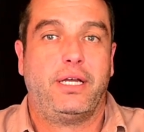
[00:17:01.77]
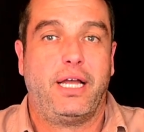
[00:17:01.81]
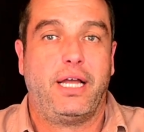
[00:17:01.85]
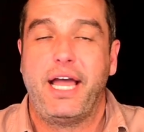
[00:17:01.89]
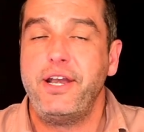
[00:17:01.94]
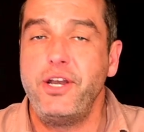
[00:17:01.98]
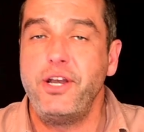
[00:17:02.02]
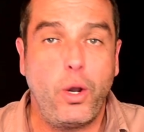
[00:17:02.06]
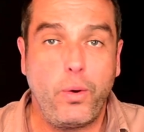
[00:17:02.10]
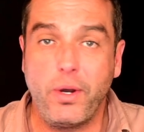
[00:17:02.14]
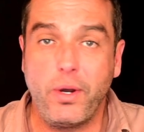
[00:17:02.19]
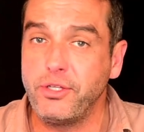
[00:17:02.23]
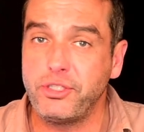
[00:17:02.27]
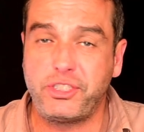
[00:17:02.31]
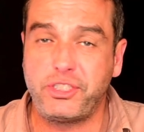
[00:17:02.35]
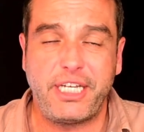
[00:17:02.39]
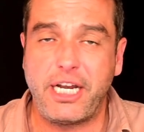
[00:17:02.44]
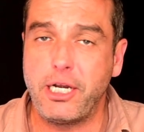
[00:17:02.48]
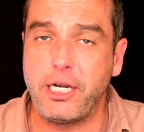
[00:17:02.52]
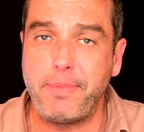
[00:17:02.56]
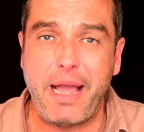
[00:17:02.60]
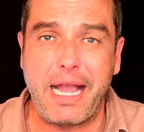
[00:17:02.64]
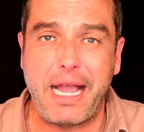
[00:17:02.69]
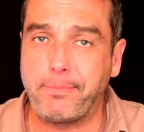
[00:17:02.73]
And no other
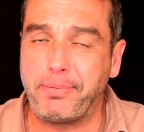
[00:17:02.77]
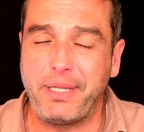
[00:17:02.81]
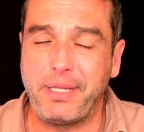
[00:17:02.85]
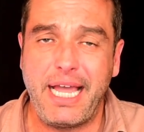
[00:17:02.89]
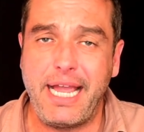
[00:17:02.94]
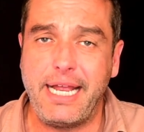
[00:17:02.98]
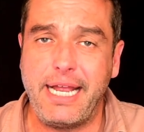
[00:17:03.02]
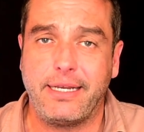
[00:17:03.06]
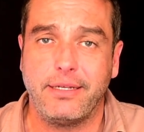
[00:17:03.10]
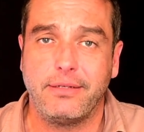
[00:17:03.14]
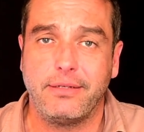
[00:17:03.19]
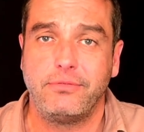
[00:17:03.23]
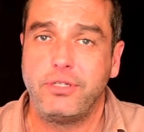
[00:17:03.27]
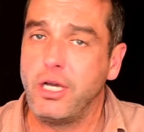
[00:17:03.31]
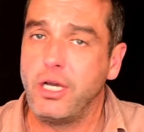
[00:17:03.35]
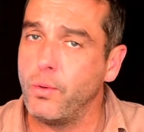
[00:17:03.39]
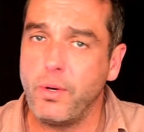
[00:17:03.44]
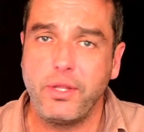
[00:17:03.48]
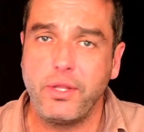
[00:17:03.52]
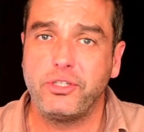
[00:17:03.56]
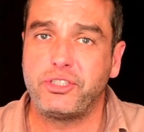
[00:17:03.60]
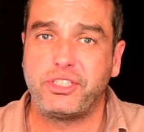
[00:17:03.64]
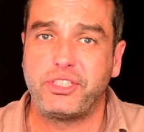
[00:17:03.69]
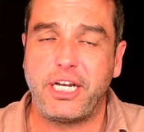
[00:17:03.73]
center back played. No
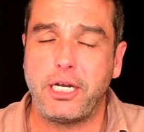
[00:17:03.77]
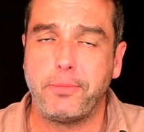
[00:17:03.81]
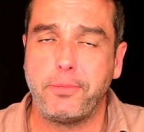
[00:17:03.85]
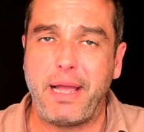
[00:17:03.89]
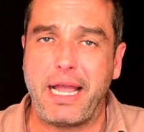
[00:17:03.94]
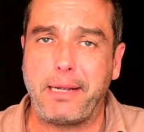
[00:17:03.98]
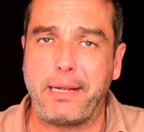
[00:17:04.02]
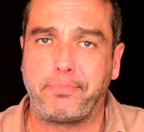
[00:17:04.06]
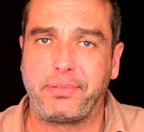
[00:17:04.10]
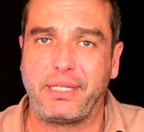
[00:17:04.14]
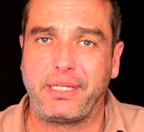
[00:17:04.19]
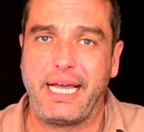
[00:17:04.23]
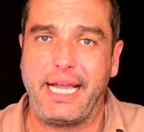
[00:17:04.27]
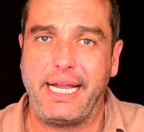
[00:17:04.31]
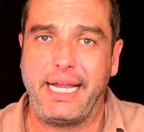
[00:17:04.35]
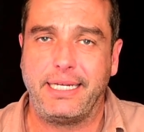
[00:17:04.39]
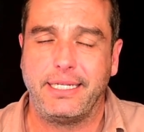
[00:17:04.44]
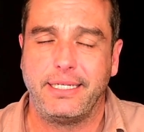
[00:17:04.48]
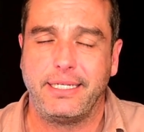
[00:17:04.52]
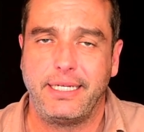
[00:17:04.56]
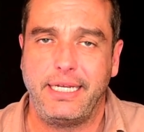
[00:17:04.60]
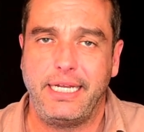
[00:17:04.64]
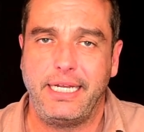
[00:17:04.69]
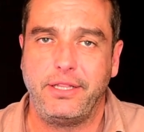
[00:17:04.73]
other center back played
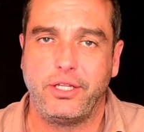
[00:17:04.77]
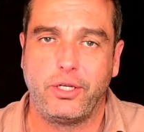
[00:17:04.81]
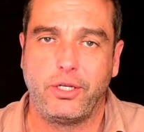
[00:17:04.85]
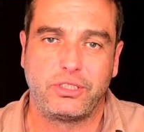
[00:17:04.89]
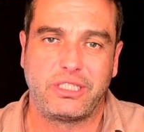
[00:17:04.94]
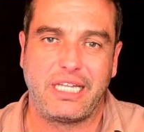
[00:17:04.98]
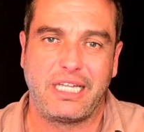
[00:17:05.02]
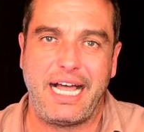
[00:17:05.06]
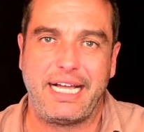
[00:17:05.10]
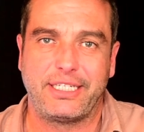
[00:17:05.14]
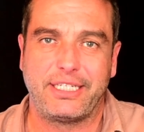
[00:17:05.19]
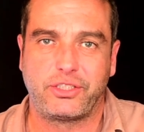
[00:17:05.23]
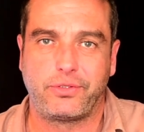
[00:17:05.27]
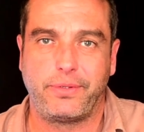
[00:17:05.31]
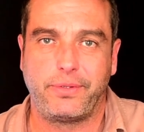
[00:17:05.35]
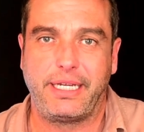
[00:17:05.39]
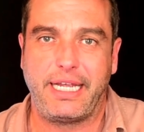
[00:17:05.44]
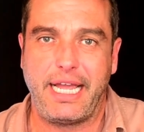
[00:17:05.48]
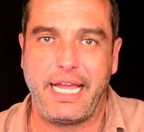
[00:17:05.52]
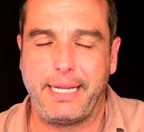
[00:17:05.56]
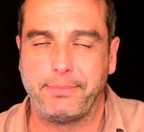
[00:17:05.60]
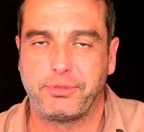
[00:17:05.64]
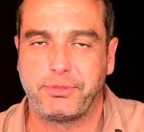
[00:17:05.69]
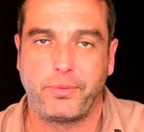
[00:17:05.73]
in those last three
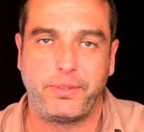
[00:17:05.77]
games.